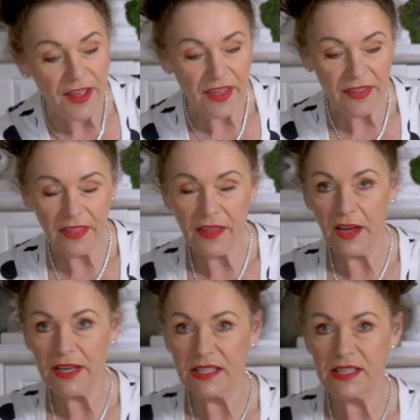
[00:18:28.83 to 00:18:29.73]
The other thing
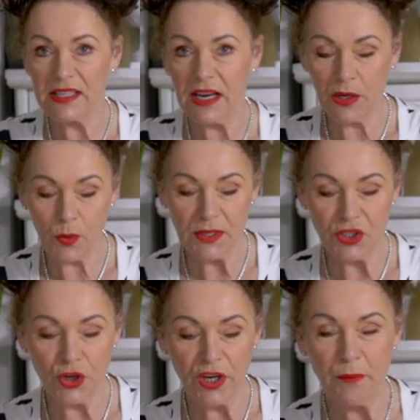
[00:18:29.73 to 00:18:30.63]
I need to tell you is
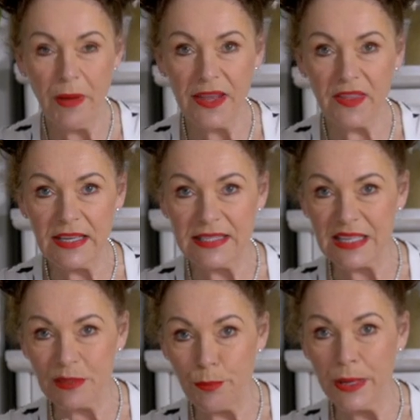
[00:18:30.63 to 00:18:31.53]
you can make these
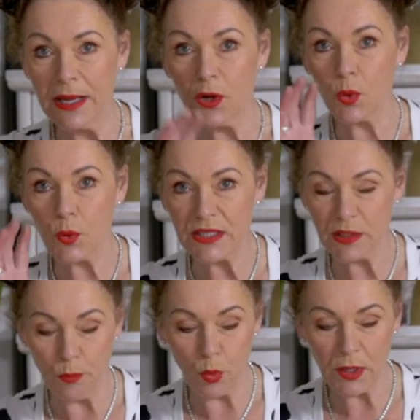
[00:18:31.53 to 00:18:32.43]
as big or as
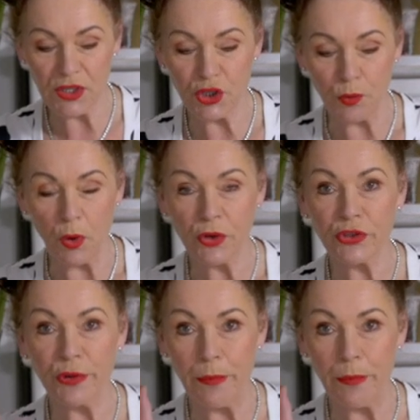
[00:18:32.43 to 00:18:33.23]
small as you want to,